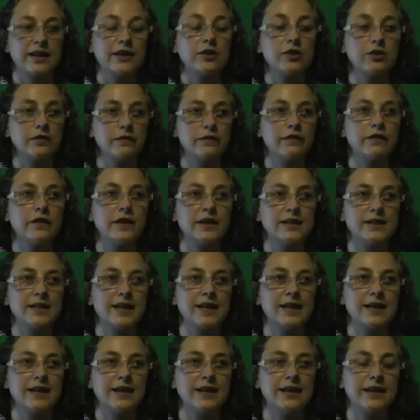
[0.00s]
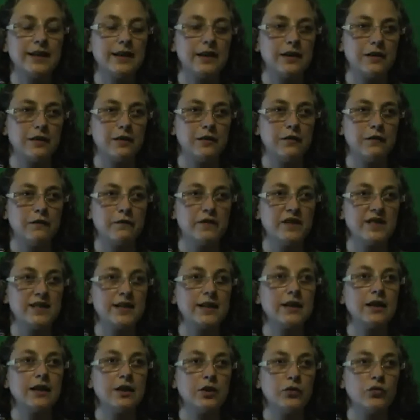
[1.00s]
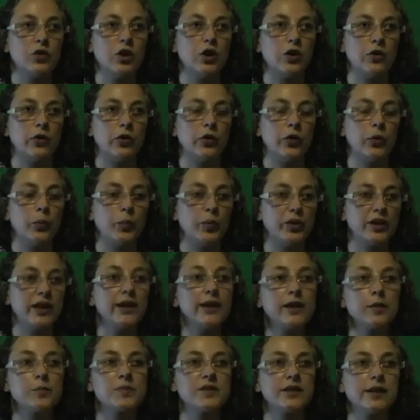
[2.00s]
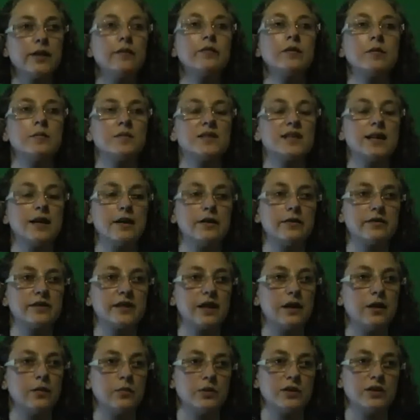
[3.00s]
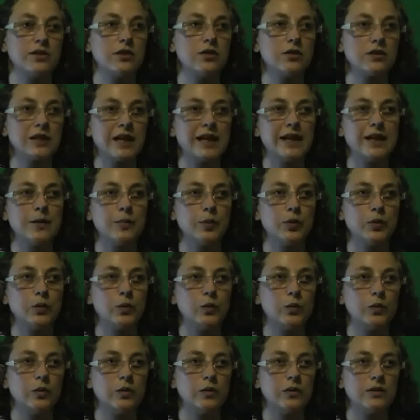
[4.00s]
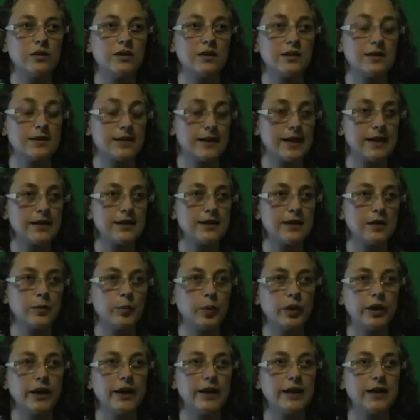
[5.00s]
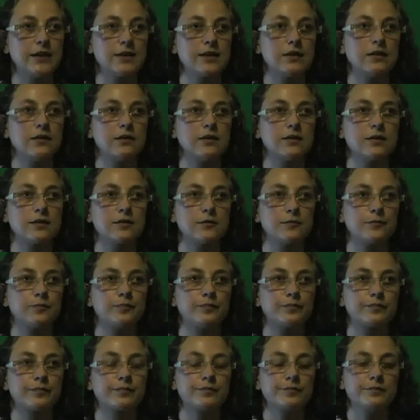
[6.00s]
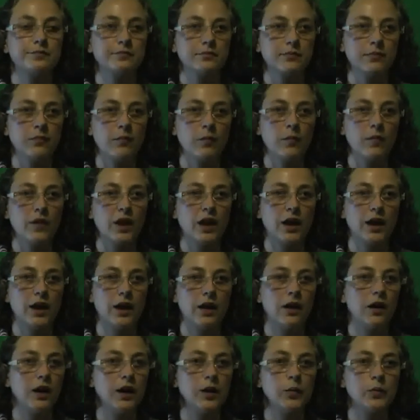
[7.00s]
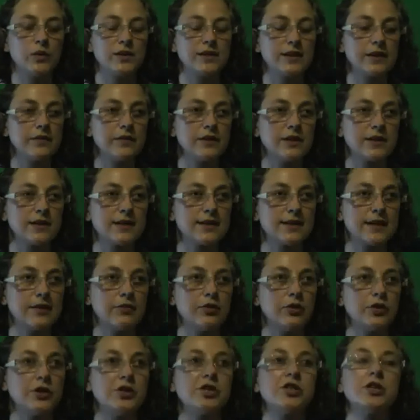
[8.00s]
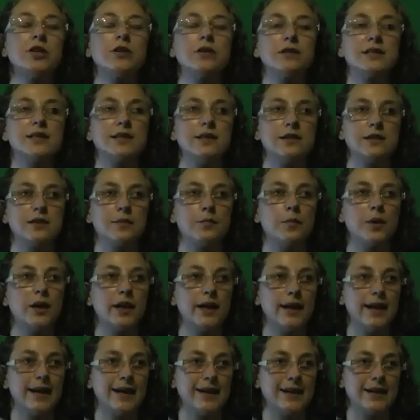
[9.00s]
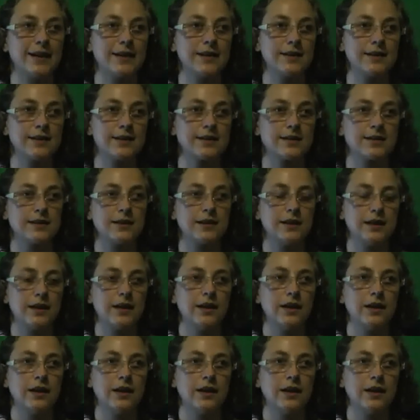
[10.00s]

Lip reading: They couldn't find anything physically wrong, but they observed themselves that I was not able to stand up unaided. I was given steroid shots into my legs